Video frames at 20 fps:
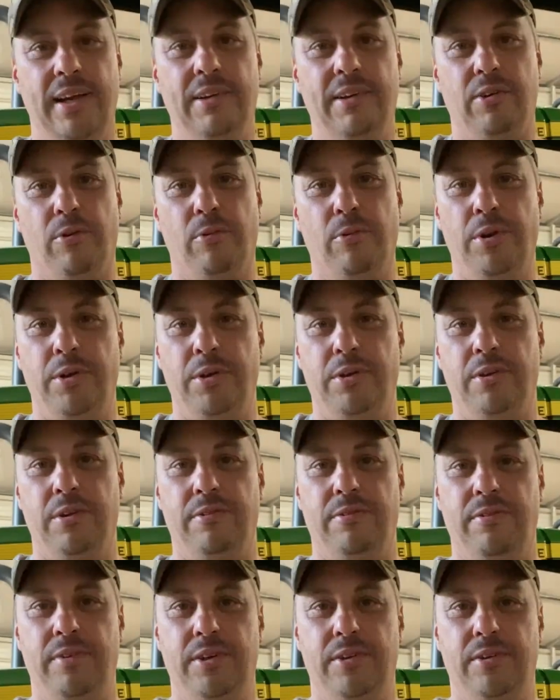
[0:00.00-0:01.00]
that was a really
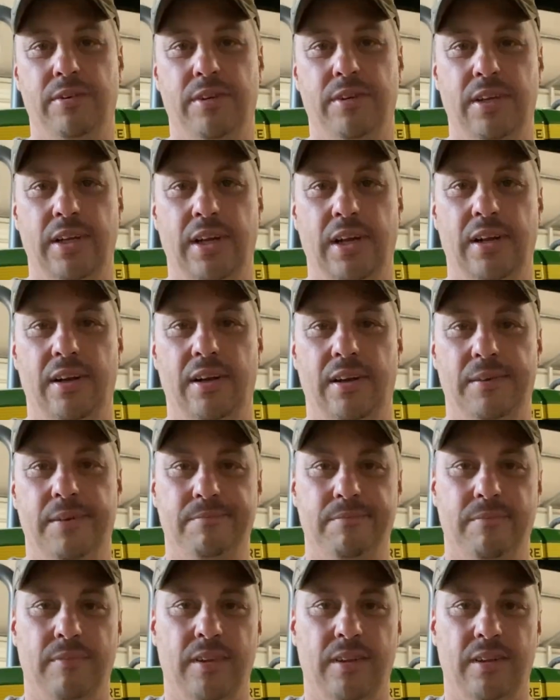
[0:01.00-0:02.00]
good field. And
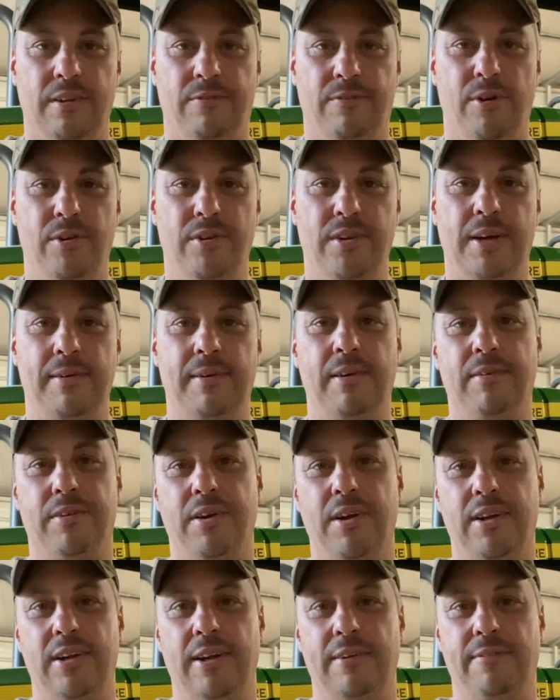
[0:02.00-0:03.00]
the first time I
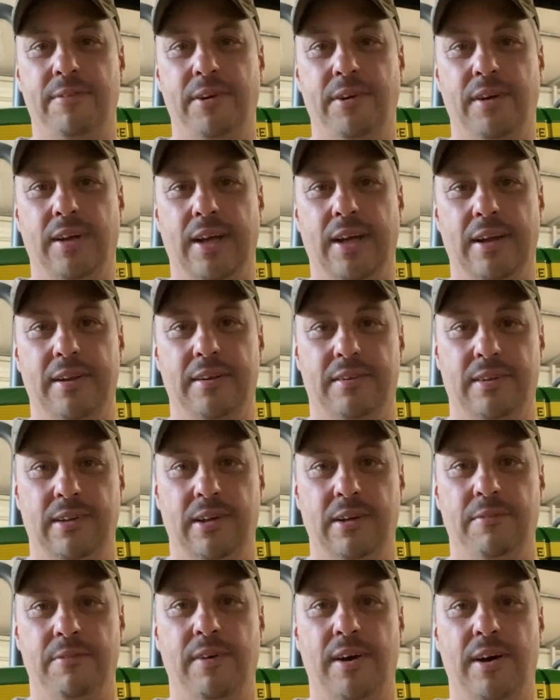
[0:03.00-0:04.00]
ever cut that field, I got
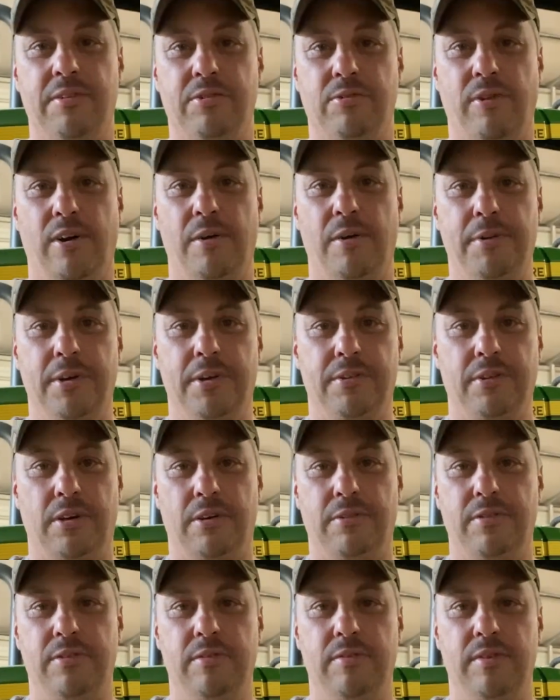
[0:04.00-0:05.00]
75 square bales
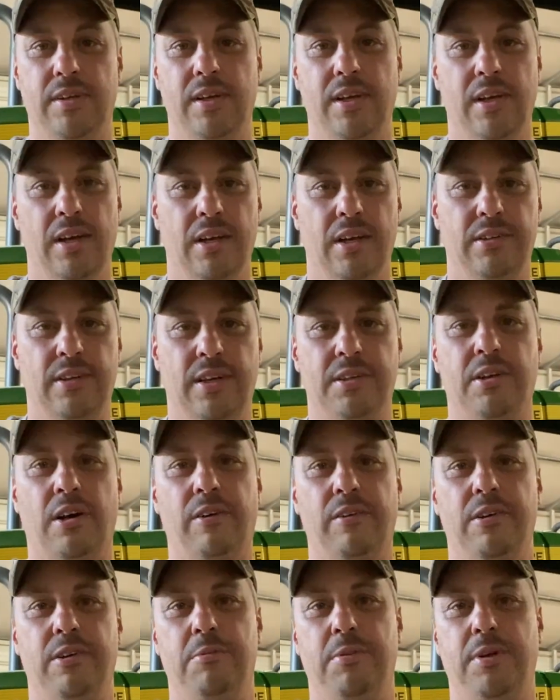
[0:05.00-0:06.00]
off of it. So that's
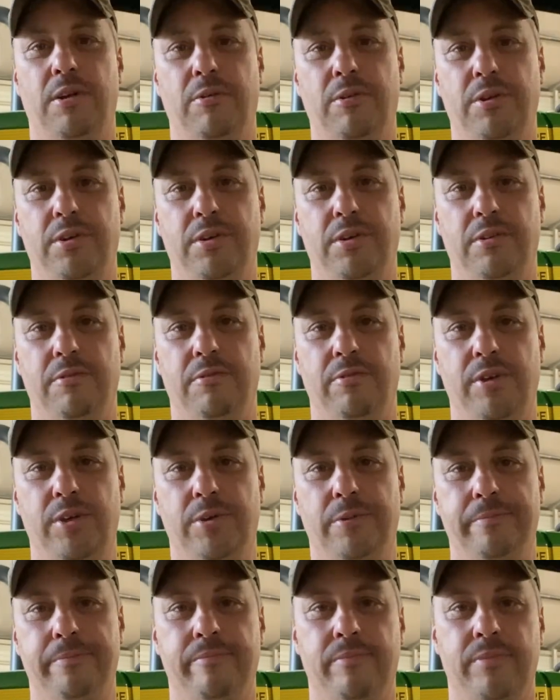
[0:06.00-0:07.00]
always been a really good
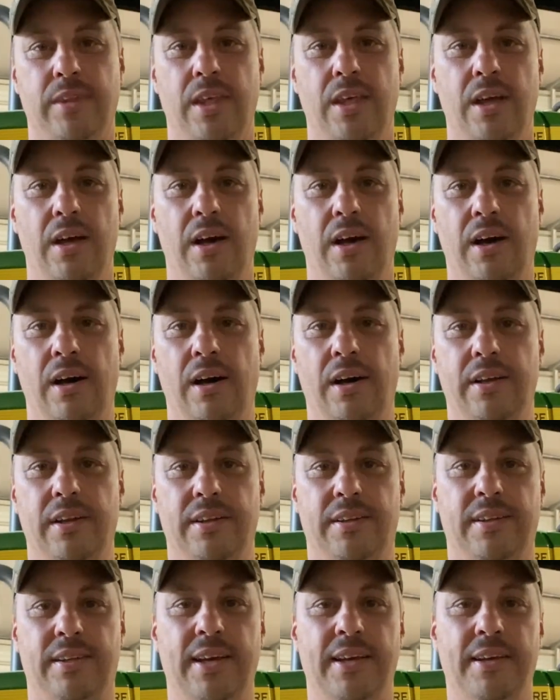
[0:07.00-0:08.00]
field.
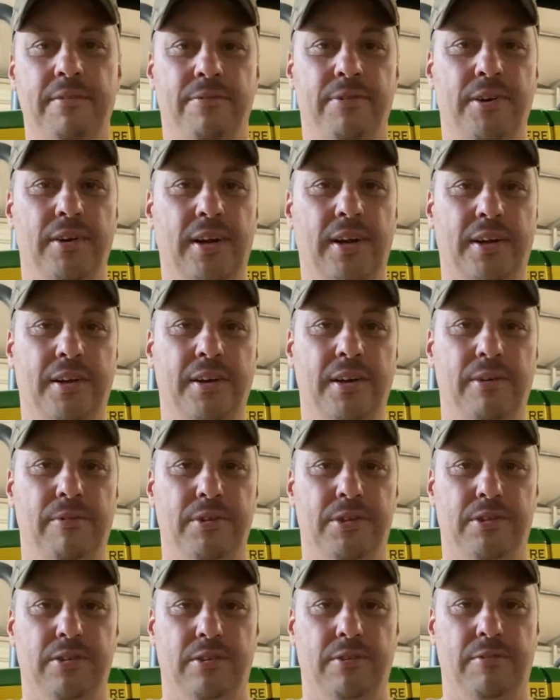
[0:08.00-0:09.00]
The second field I
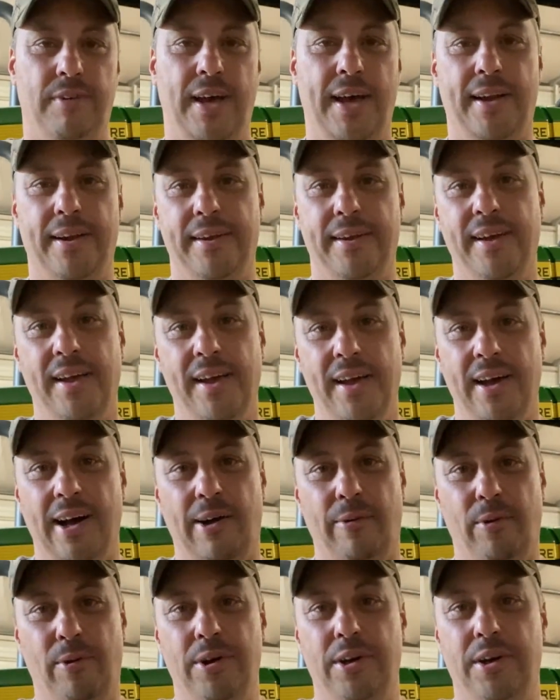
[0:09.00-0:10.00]
cut, which was a valley,
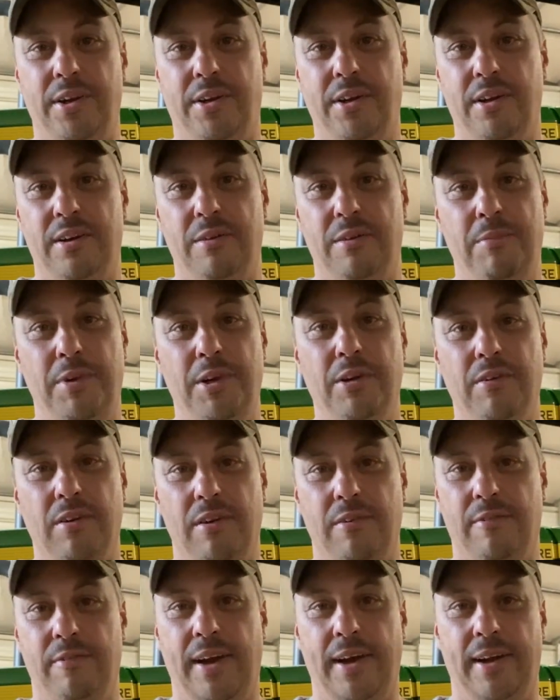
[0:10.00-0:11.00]
I wanted to cut in the
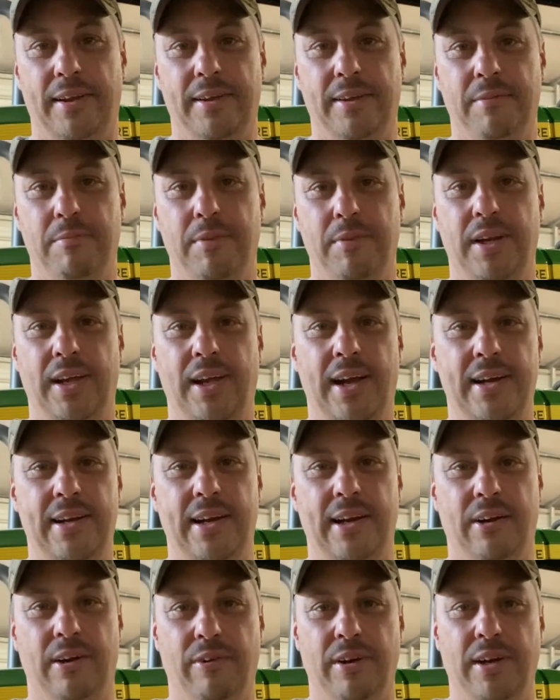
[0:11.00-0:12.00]
middle of the valley, but it
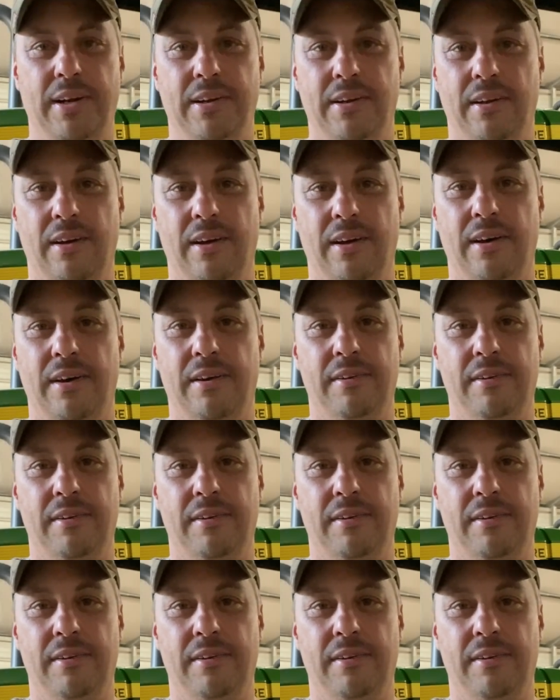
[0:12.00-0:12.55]
had that green